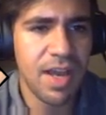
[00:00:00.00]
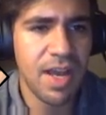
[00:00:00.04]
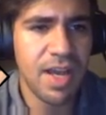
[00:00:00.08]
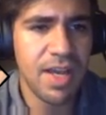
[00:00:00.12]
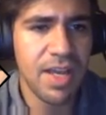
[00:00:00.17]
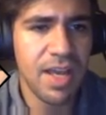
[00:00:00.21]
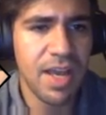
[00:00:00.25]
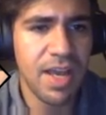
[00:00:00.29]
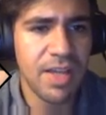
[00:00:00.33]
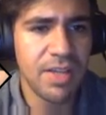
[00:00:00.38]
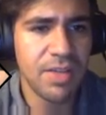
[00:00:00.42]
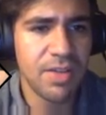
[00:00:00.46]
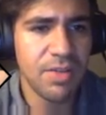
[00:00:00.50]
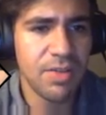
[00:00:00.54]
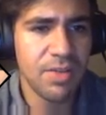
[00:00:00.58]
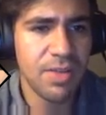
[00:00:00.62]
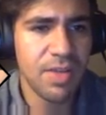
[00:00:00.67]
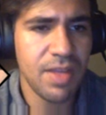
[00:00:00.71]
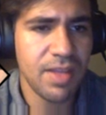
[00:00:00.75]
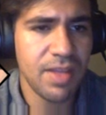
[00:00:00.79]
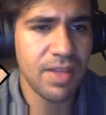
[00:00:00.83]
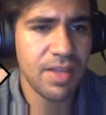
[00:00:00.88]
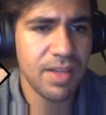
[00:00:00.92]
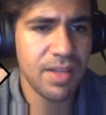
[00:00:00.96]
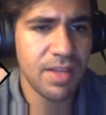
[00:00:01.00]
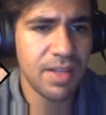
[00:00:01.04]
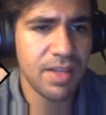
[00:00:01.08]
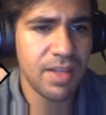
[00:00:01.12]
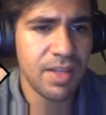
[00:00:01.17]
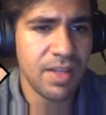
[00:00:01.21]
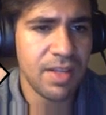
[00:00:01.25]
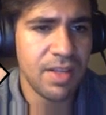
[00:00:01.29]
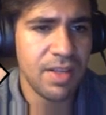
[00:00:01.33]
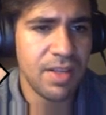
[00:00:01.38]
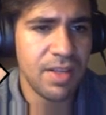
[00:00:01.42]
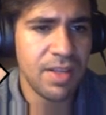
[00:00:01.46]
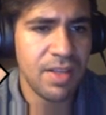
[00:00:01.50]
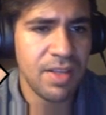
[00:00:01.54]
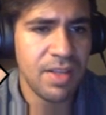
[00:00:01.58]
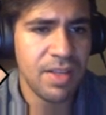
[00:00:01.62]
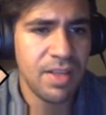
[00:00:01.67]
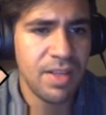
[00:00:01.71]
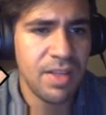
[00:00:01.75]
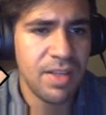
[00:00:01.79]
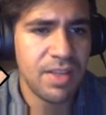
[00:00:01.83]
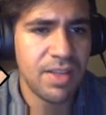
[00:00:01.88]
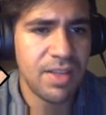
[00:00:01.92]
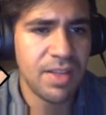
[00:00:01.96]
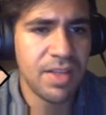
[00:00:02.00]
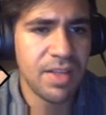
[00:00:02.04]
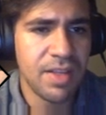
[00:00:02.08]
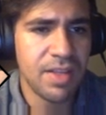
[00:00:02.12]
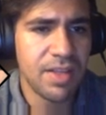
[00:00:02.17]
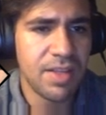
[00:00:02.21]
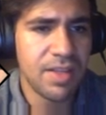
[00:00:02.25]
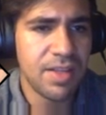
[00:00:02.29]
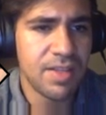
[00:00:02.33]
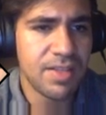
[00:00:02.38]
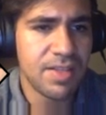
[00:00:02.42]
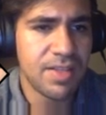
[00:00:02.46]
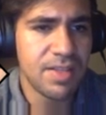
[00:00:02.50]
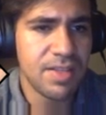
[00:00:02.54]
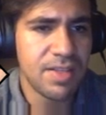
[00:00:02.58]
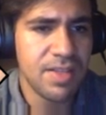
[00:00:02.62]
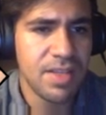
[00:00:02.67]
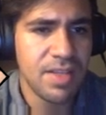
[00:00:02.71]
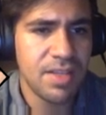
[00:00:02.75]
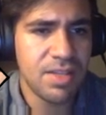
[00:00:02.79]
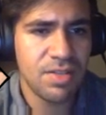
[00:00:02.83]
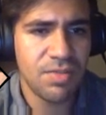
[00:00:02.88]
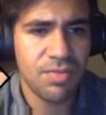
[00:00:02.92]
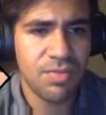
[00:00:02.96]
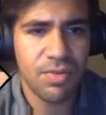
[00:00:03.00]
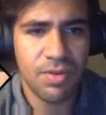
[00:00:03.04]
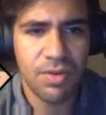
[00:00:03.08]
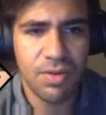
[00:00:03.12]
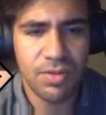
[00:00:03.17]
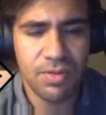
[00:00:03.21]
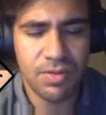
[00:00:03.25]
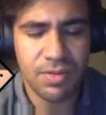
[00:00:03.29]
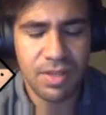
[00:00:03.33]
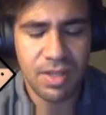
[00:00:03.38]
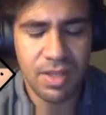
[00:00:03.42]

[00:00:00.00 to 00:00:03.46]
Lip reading: I know that like the syntax for